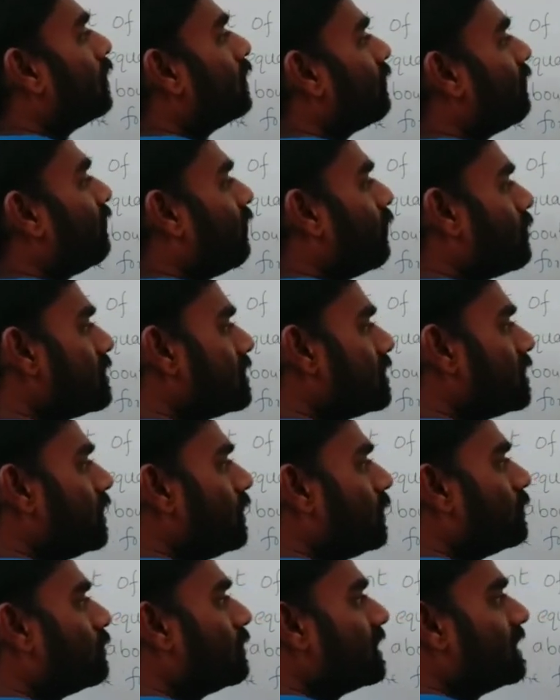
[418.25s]
force
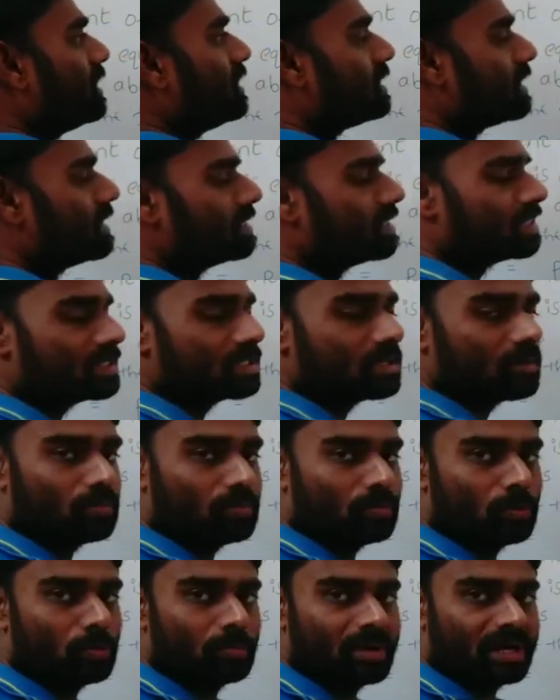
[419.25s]
into distance is the
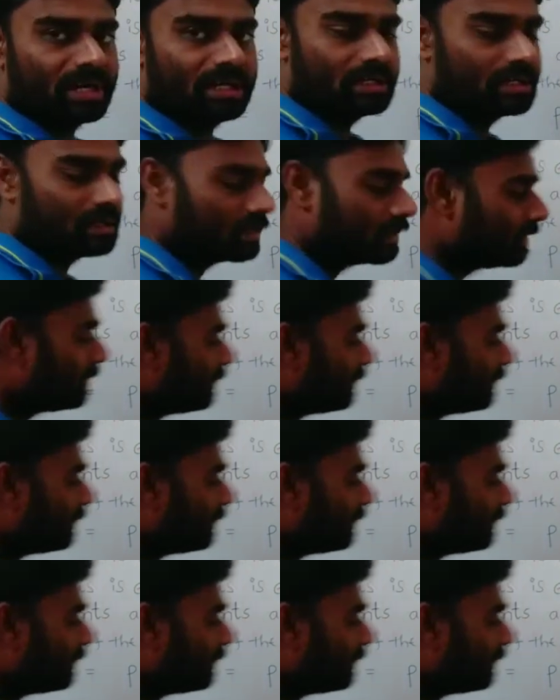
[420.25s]
moment.